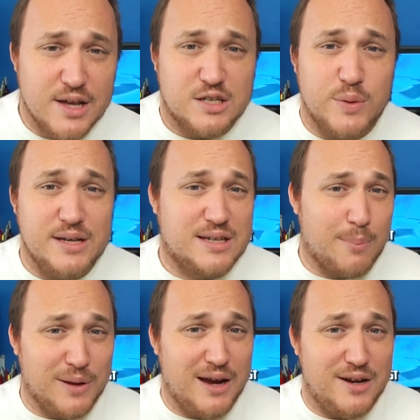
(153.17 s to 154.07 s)
So he's
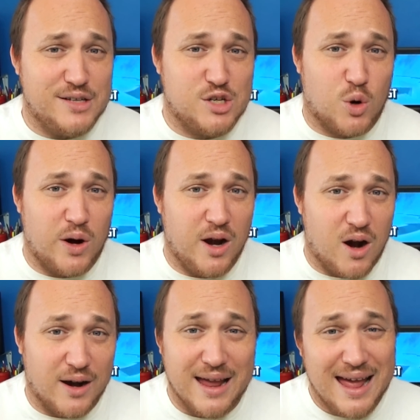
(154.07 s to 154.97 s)
completed his story
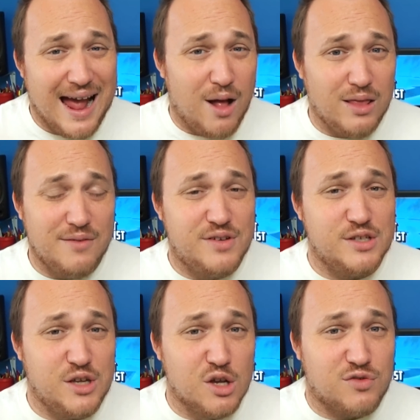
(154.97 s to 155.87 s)
arc, outlived
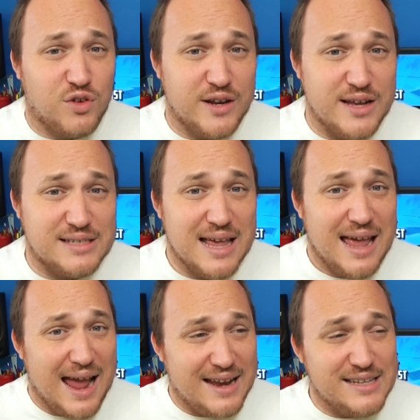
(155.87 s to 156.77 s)
his usefulness,
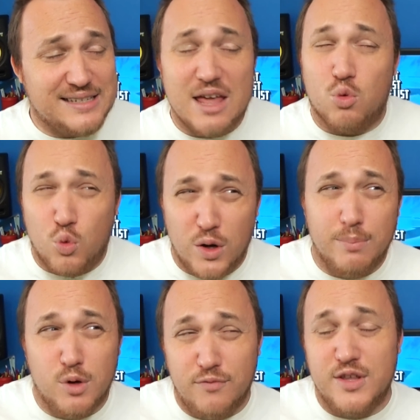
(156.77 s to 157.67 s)
and his death would
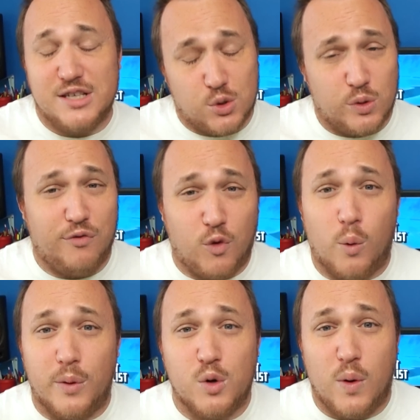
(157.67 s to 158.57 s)
move the story
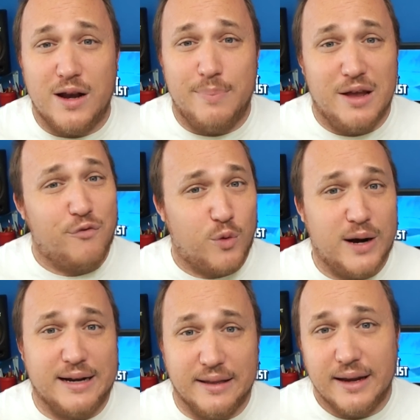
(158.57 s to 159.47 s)
forward quite a bit for
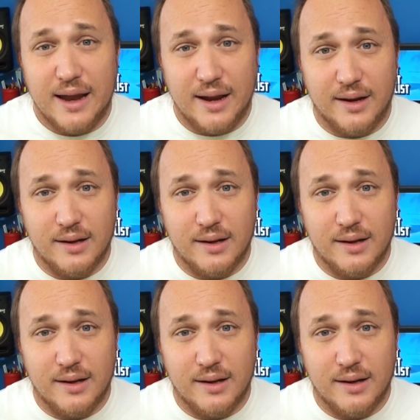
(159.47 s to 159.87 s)
Rick and the gang.